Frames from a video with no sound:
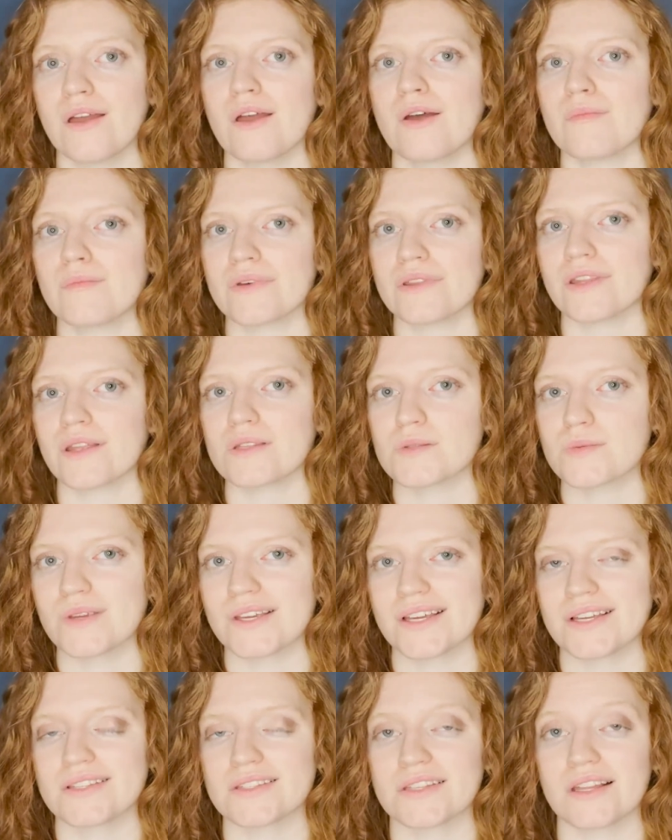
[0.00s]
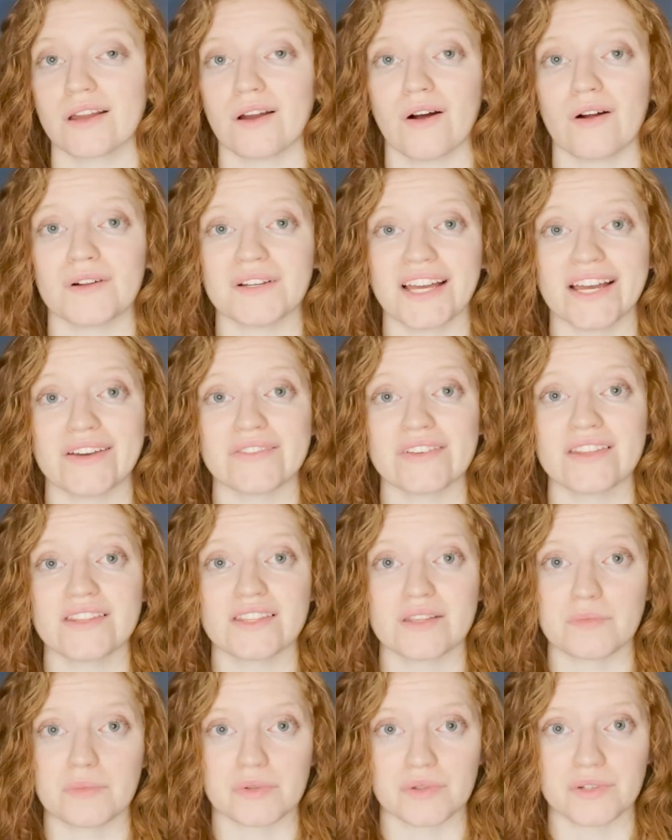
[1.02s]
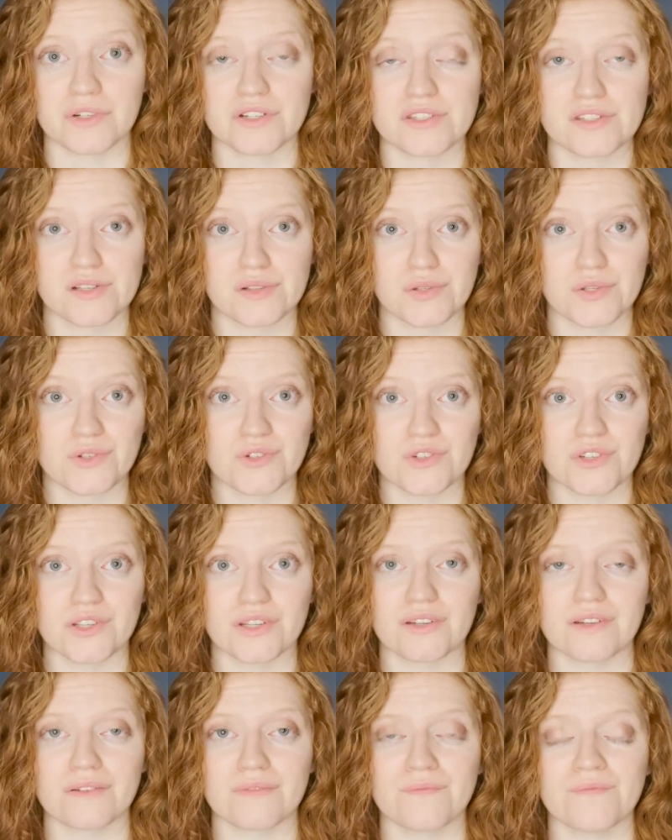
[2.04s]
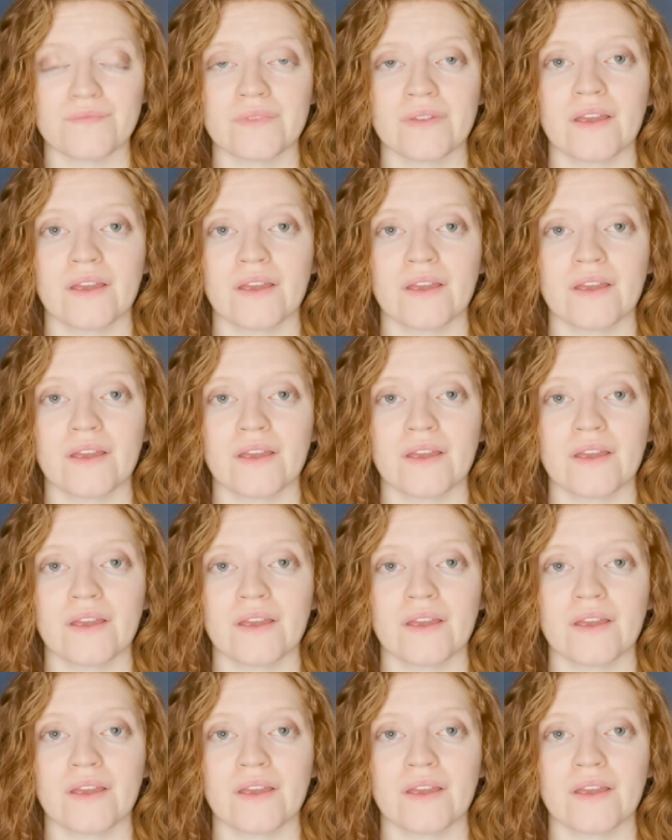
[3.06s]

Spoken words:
but that's because they all have a similar solution.